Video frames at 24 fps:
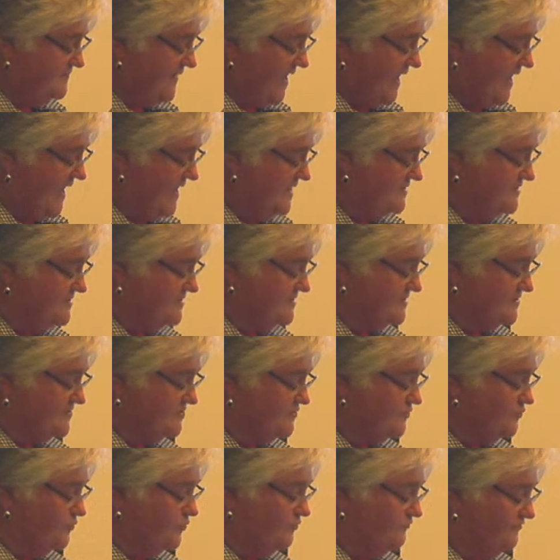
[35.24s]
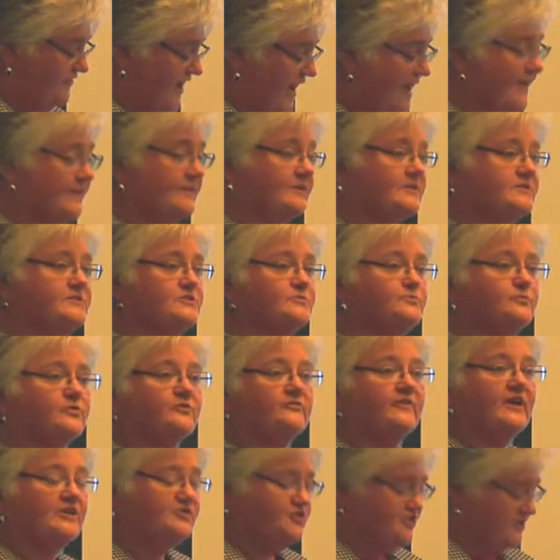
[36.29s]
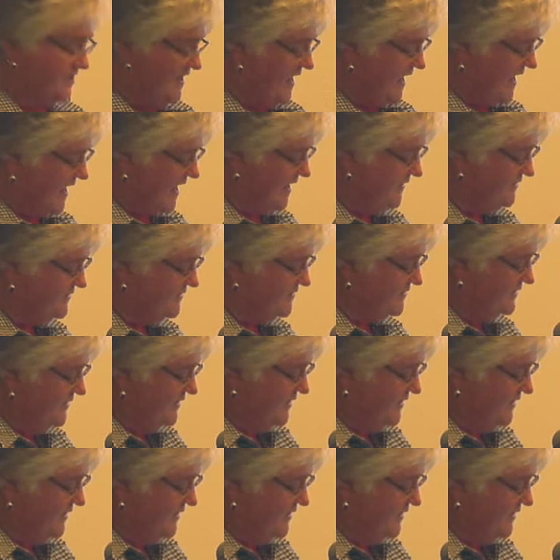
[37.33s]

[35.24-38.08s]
pass the School Violence Prevention Act,